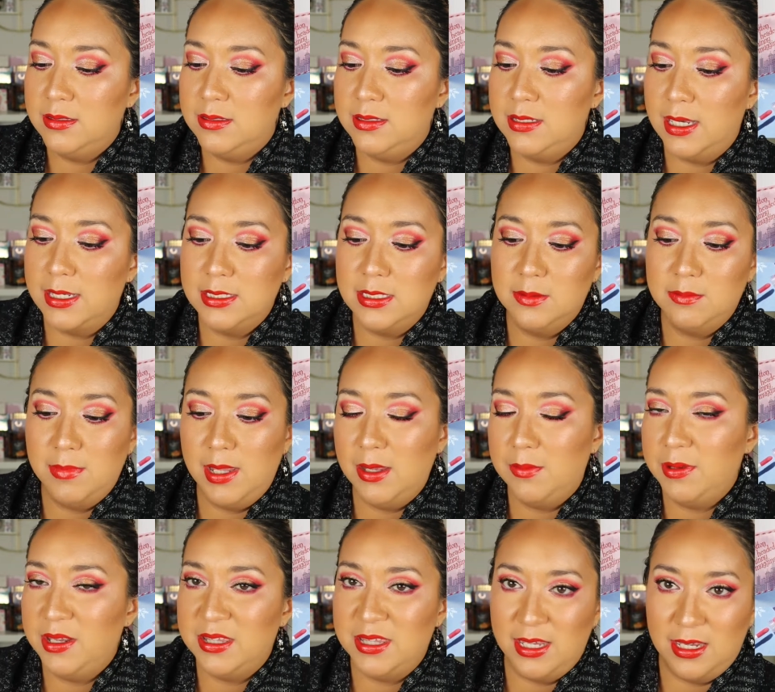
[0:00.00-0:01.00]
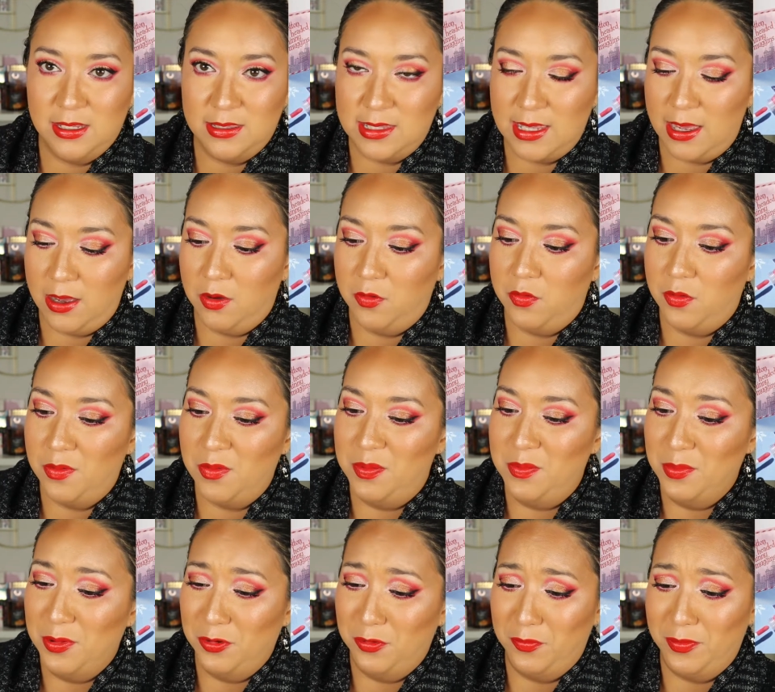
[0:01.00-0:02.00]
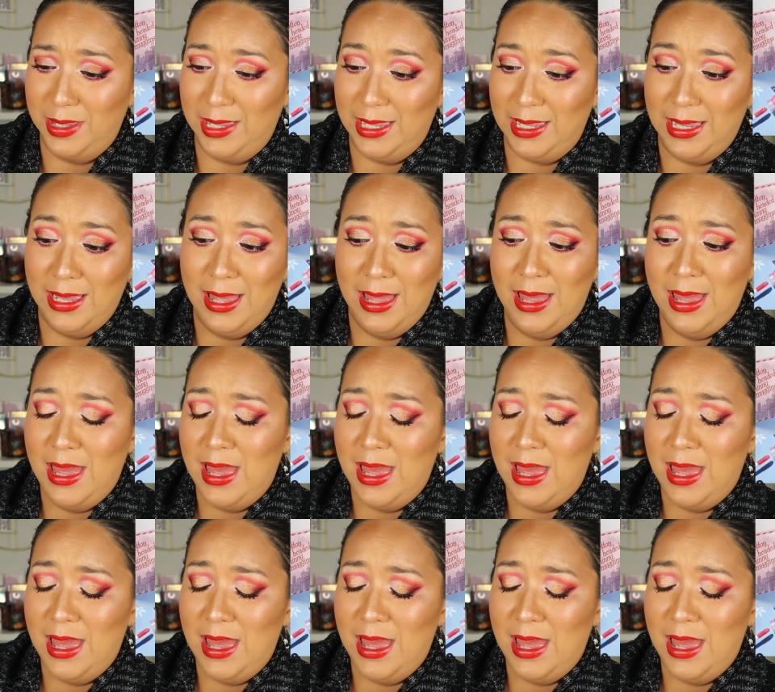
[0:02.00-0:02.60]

Doesn't make me think of the E L F movie.